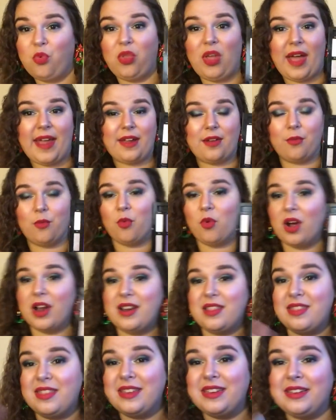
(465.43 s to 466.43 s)
like,
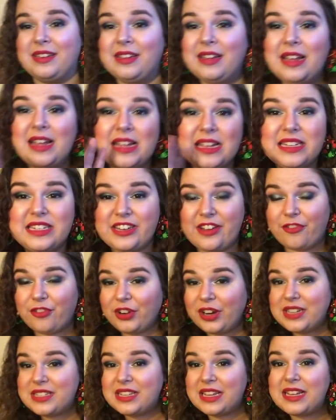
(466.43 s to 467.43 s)
what the
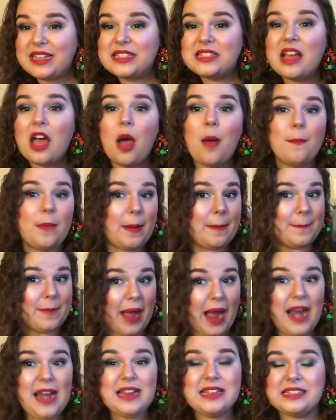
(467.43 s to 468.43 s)
difference is, but
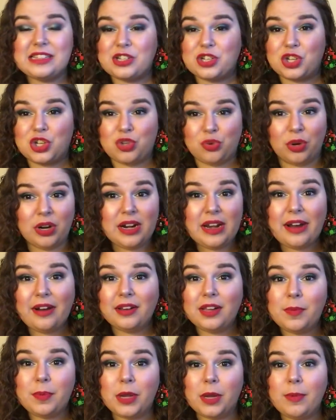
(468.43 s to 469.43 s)
mine is
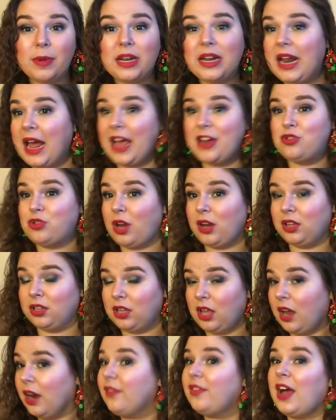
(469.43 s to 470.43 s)
extraordinarily pigmented. I try a
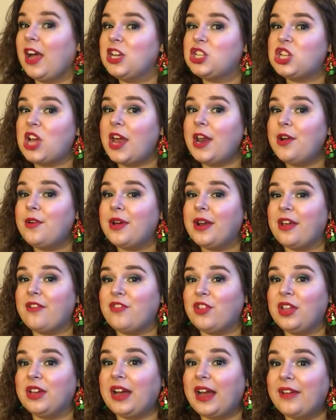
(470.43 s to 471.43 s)
lot of eyeshadow, and I
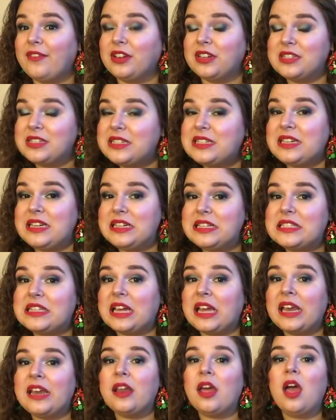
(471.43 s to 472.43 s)
feel like I have a
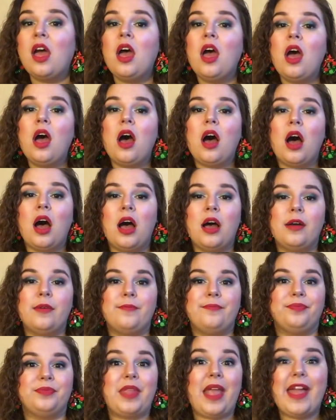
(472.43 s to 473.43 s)
decent
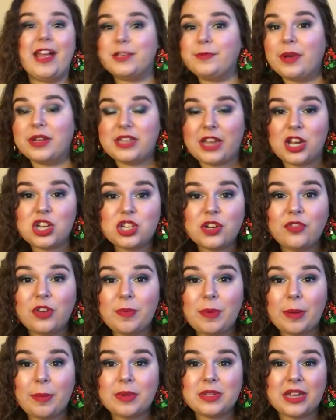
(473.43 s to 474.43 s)
expectation for
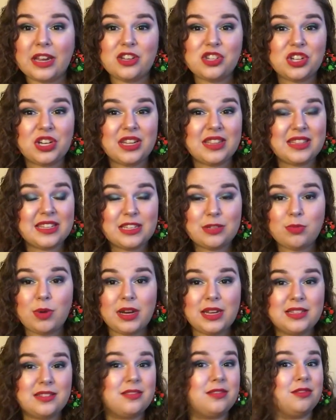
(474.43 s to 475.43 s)
pigmentation, and this
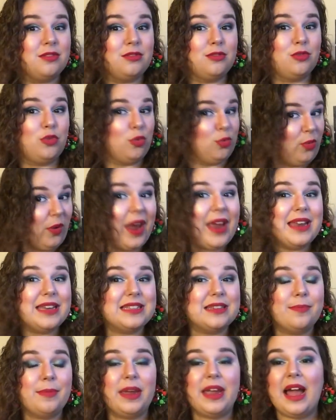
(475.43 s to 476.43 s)
one is
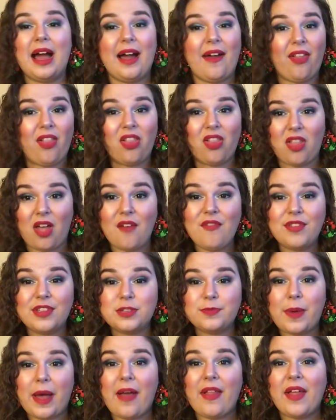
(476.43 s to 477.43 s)
great to me. I love
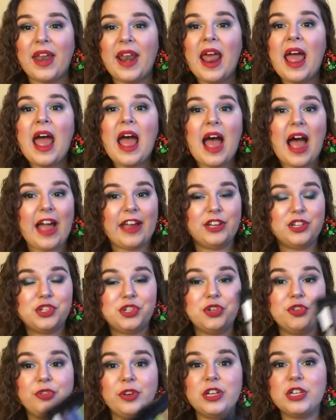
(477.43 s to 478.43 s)
this palette. I
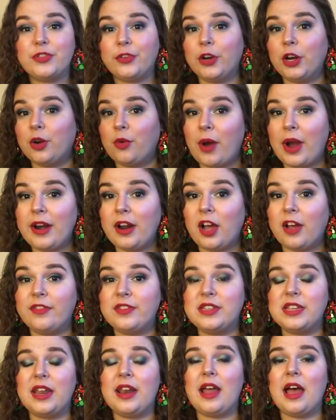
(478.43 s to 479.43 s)
do reach for it quite
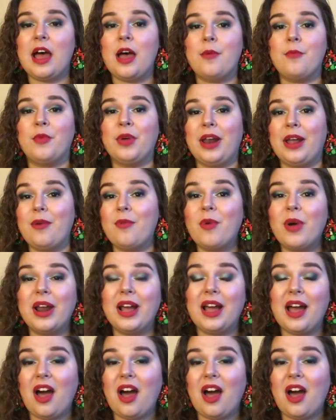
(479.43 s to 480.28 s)
often. When I want a